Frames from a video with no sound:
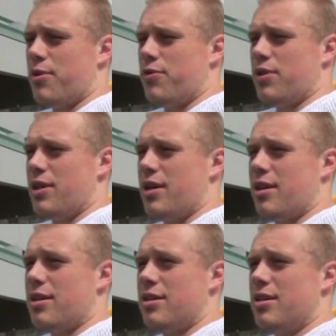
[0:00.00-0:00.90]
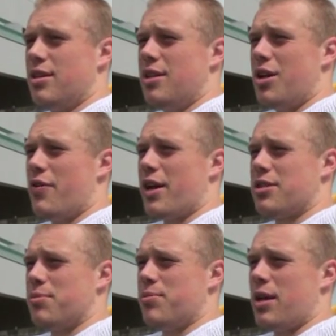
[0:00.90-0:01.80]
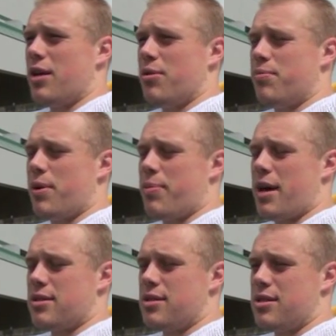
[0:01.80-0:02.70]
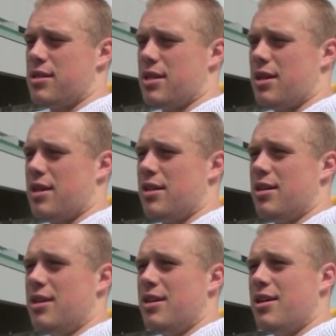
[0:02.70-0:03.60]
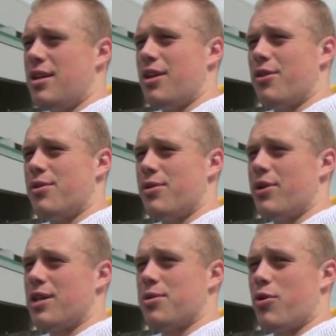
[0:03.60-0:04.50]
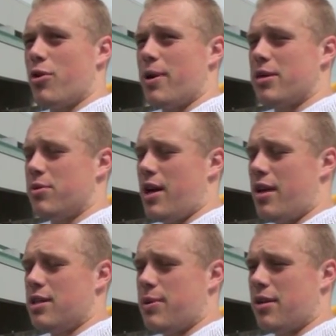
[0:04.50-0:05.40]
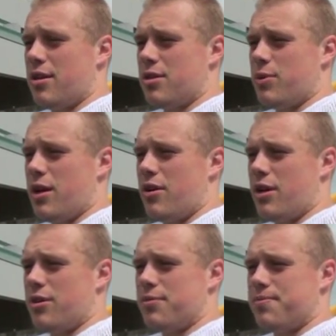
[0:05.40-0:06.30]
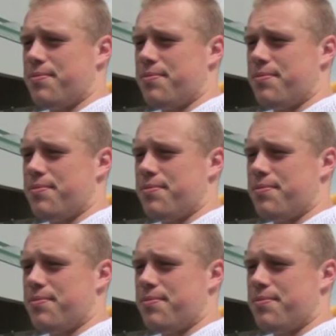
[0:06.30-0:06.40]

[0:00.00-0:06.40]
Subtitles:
Hopefully, they catch some big passes. And, we got some quarterbacks with cannons back there so we can air it out.